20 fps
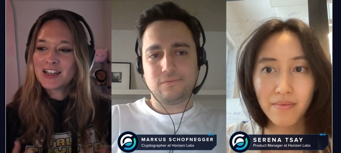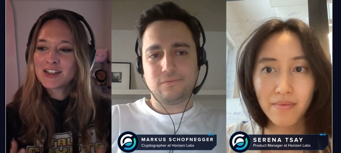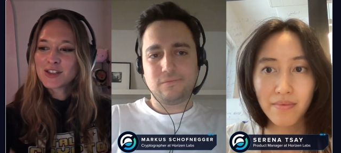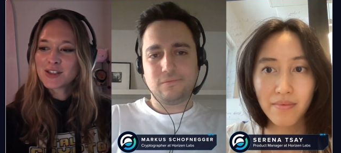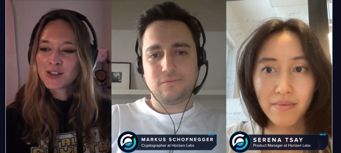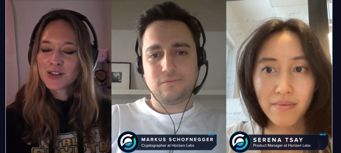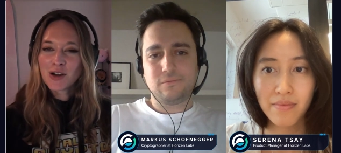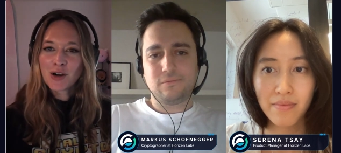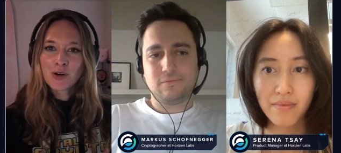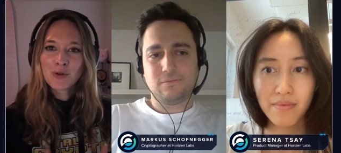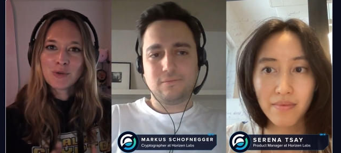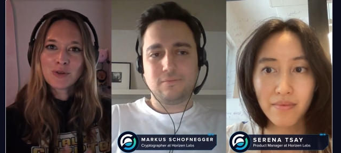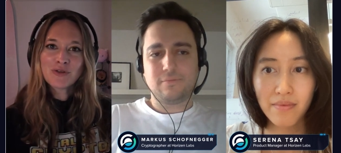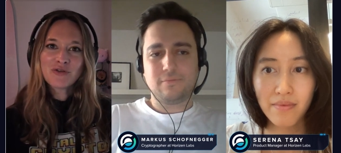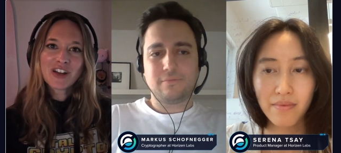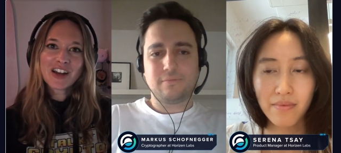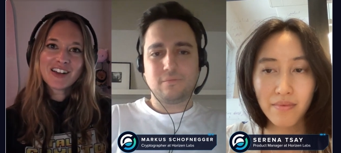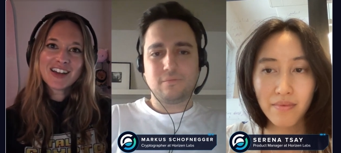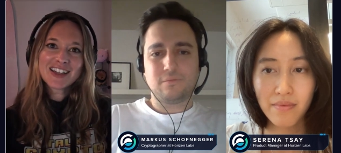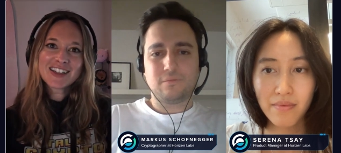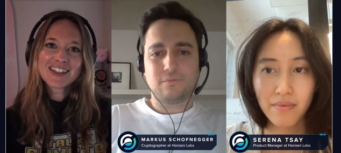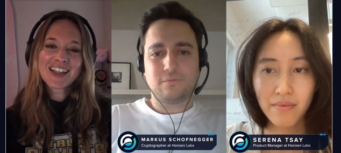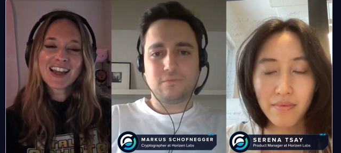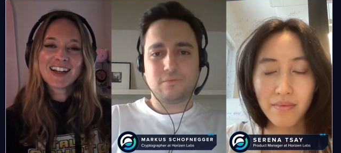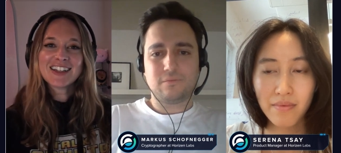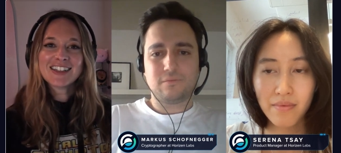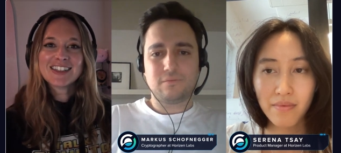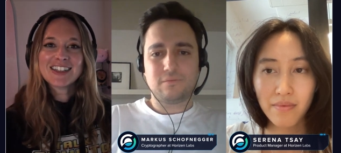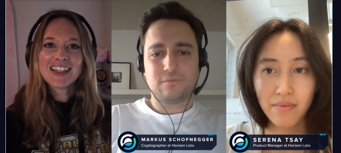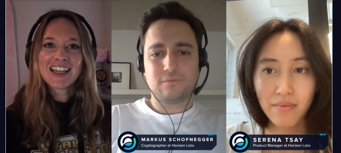Speaker 1: So we're very
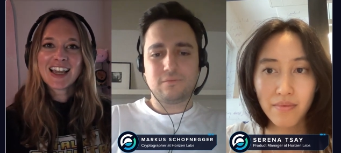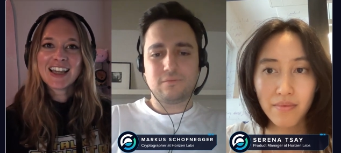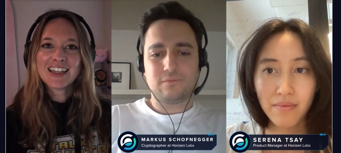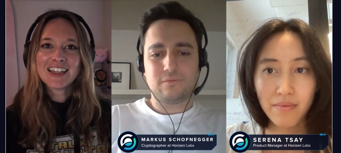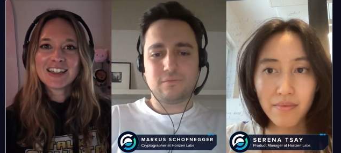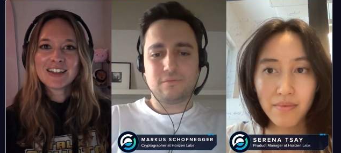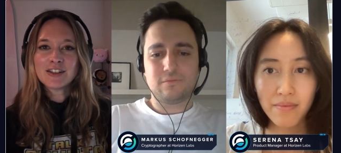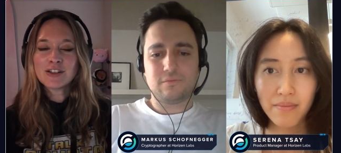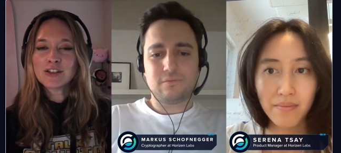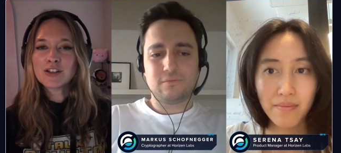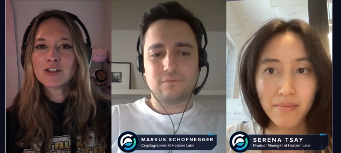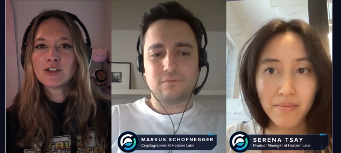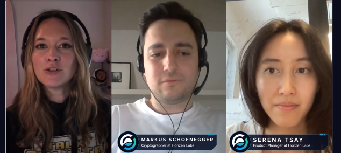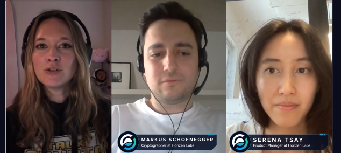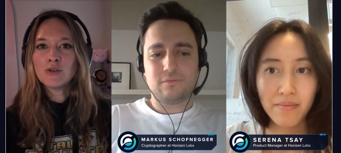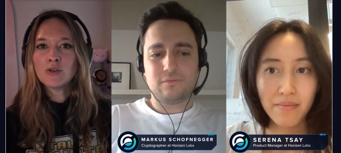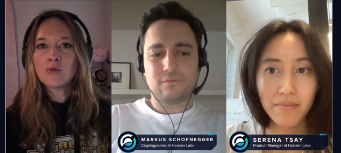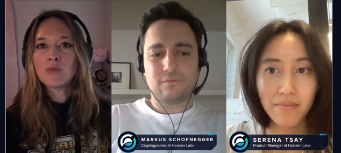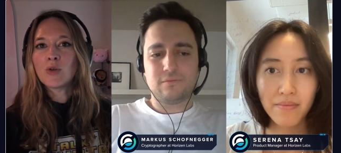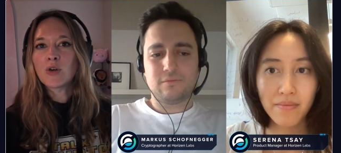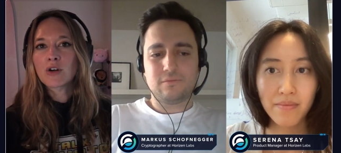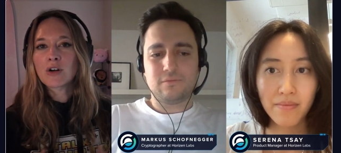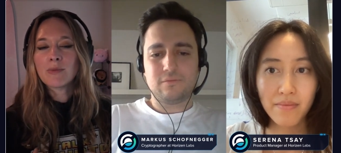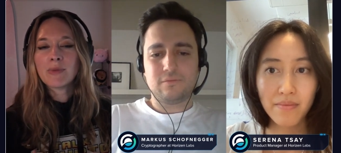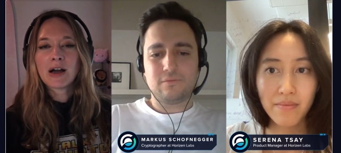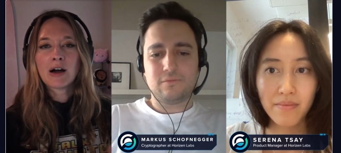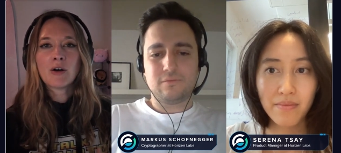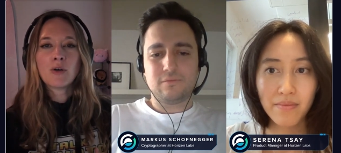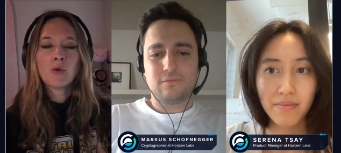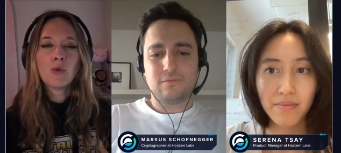excited to get into more
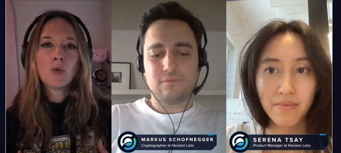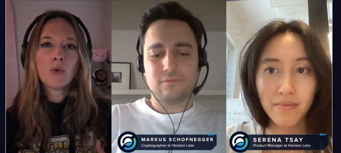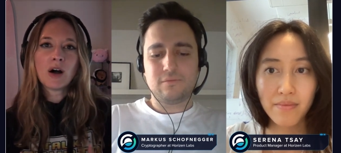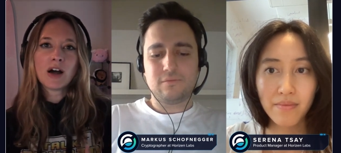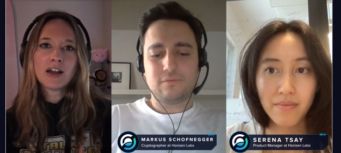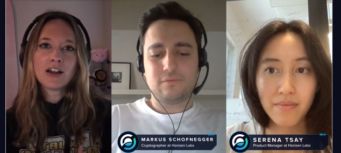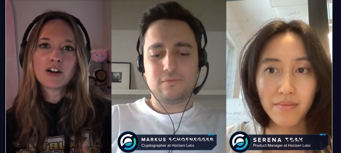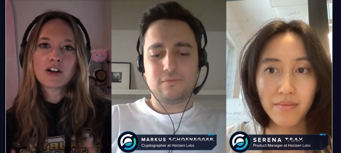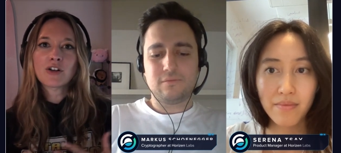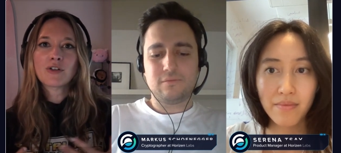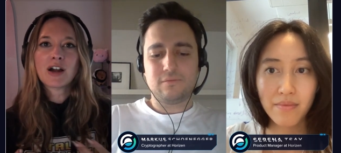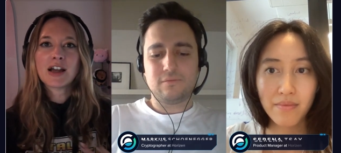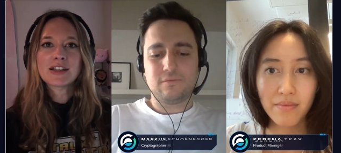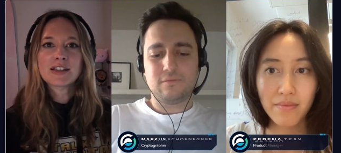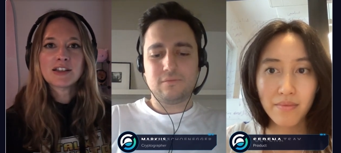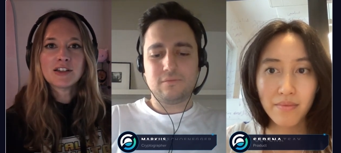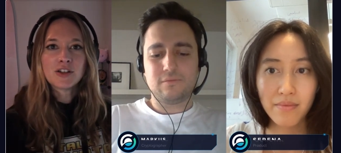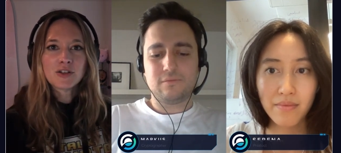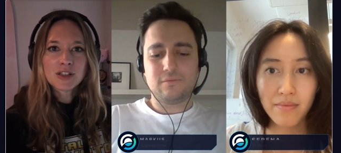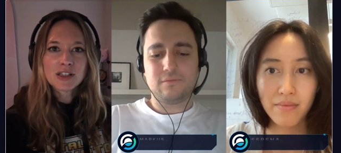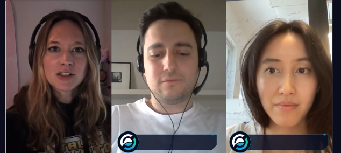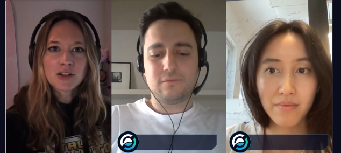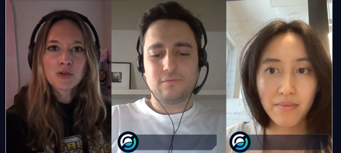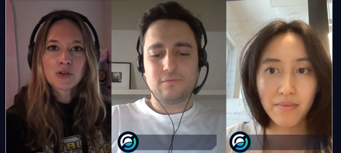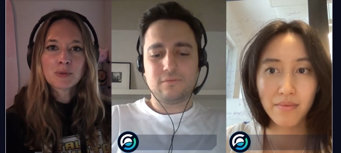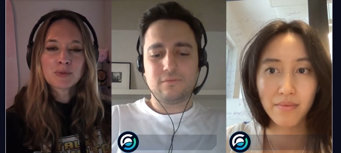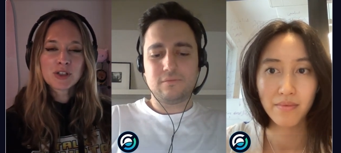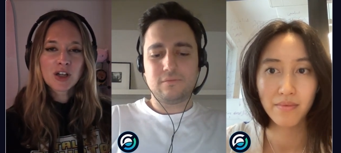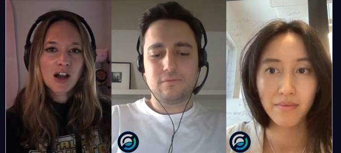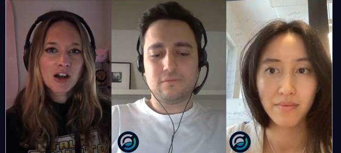about what Horizen uses
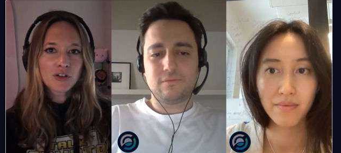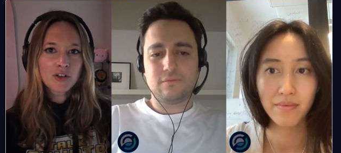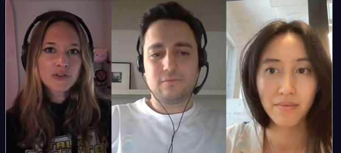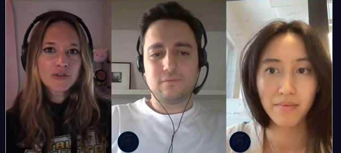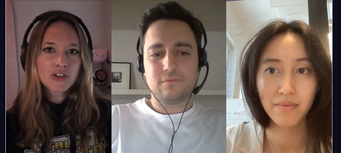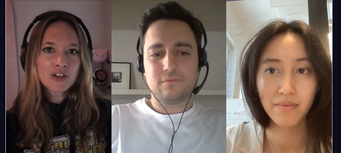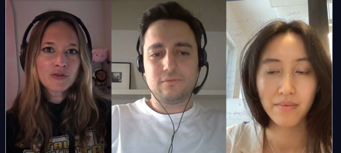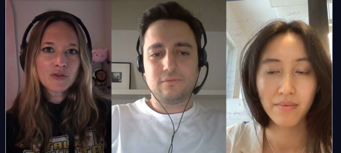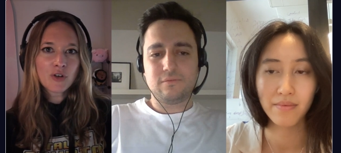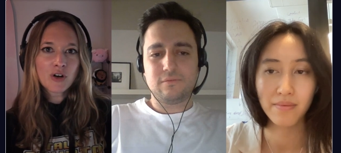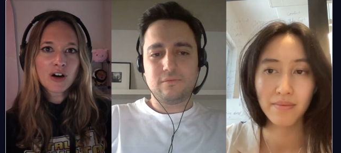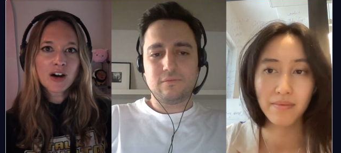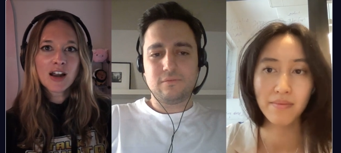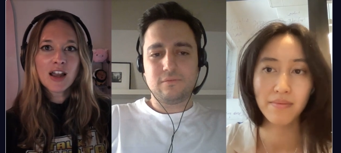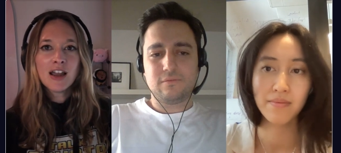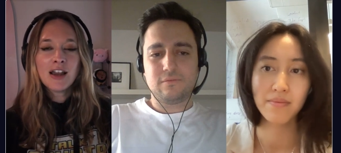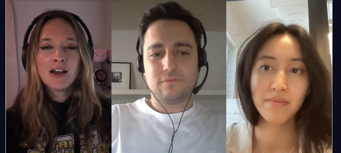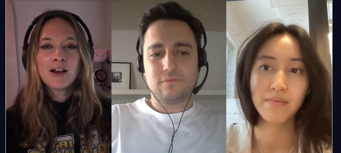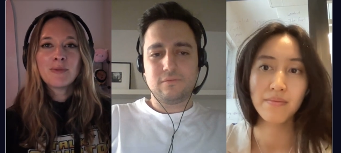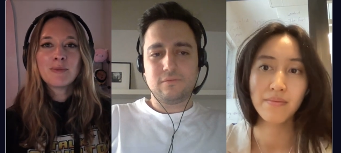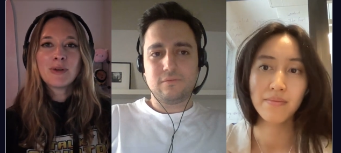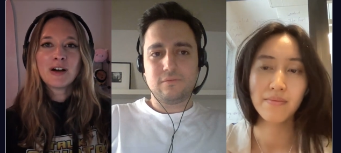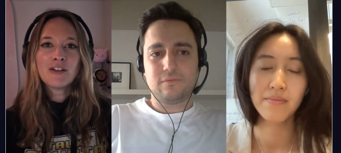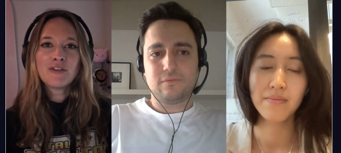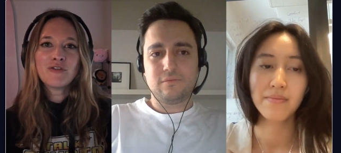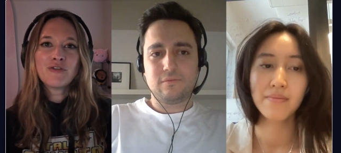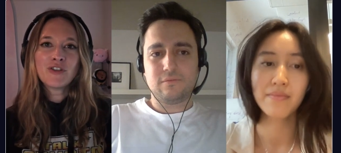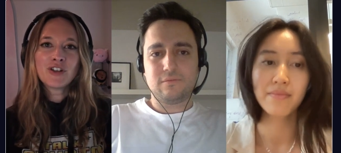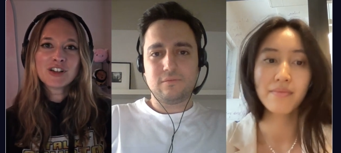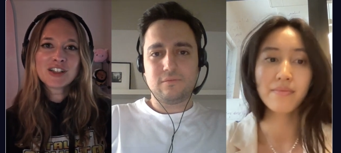cryptography for,
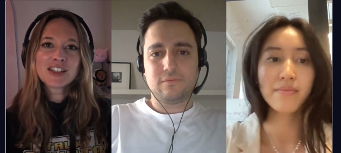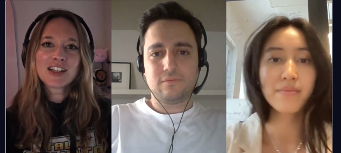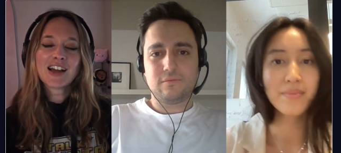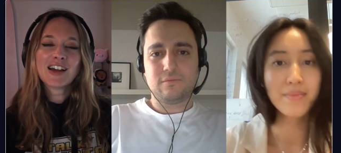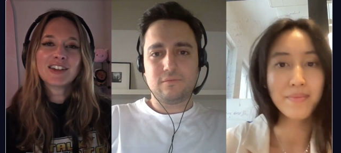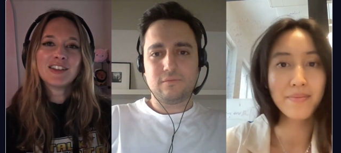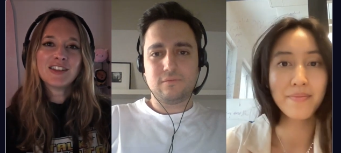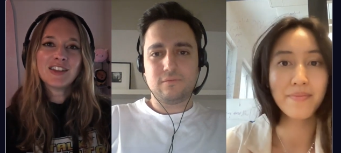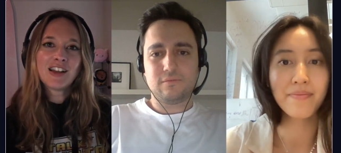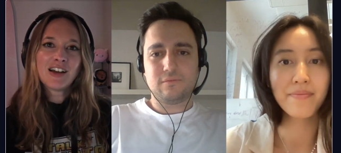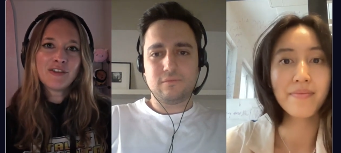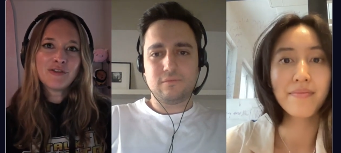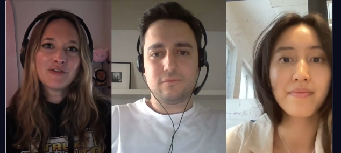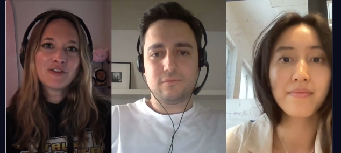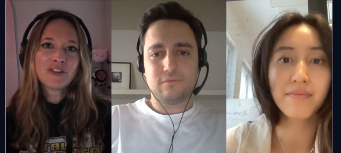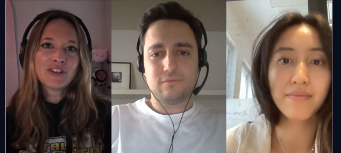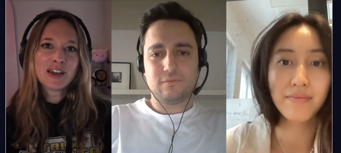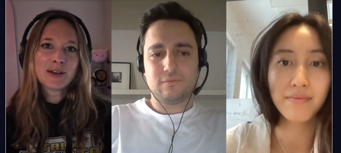but first I'd love for